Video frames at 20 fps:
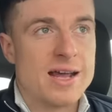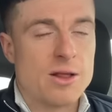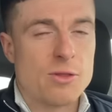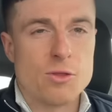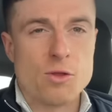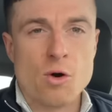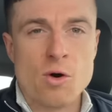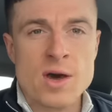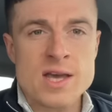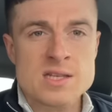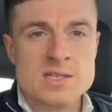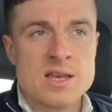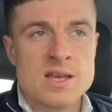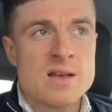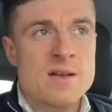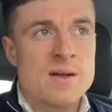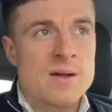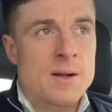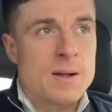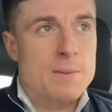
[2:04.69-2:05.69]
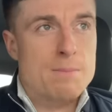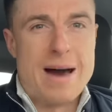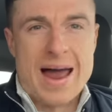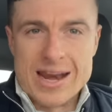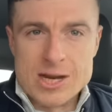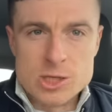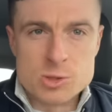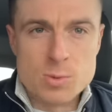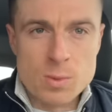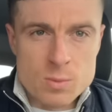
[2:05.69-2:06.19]
I thought his
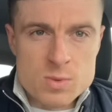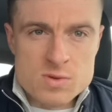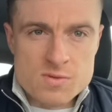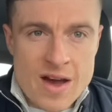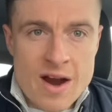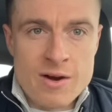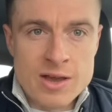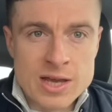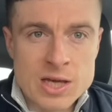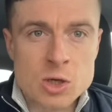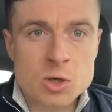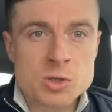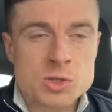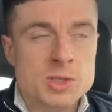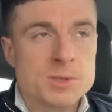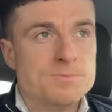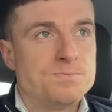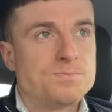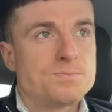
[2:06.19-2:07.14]
management was very good.